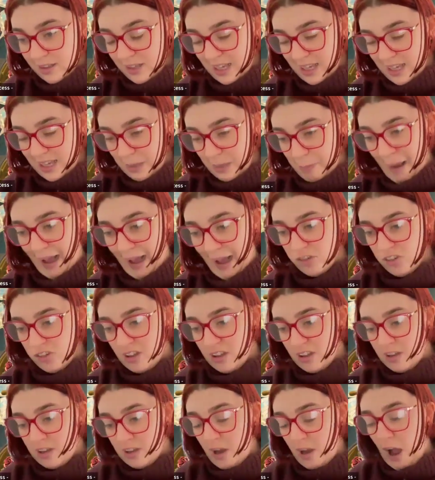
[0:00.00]

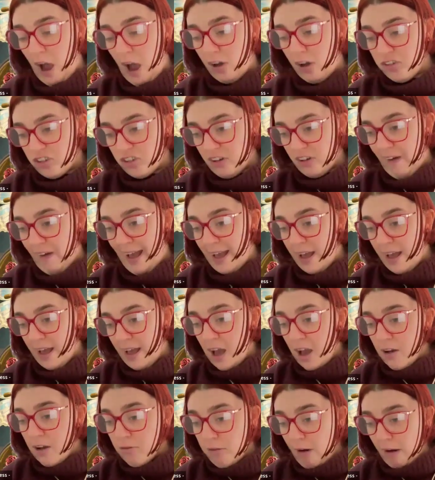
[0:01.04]
dispatches cautiously,
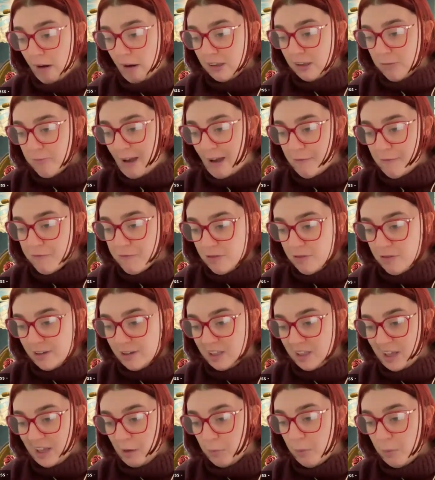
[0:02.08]

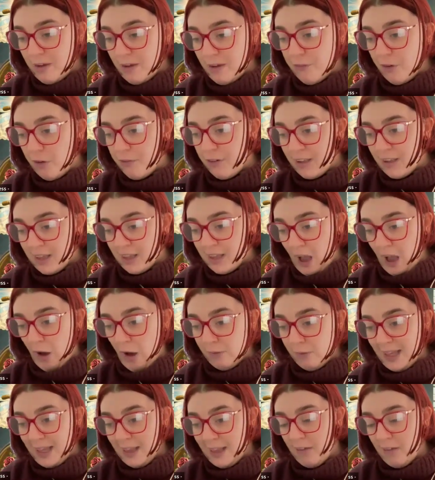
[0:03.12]
cross-referencing with other
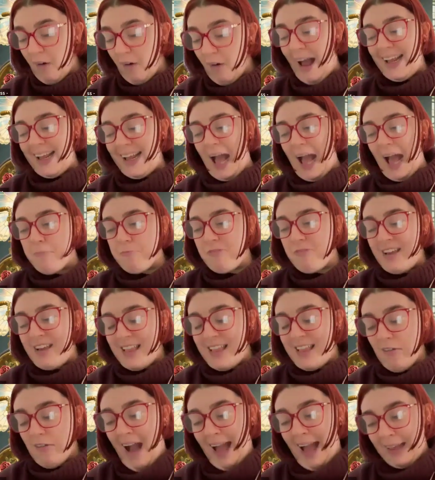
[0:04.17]
sources like
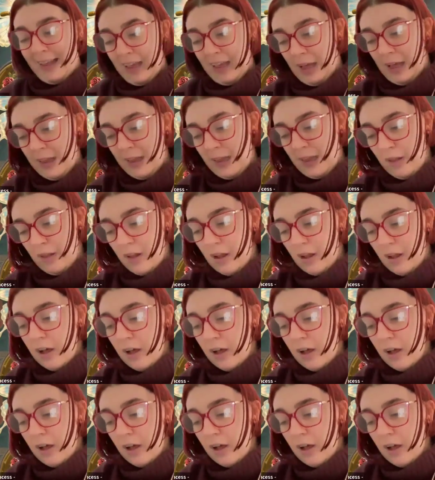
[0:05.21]
Henry's letters.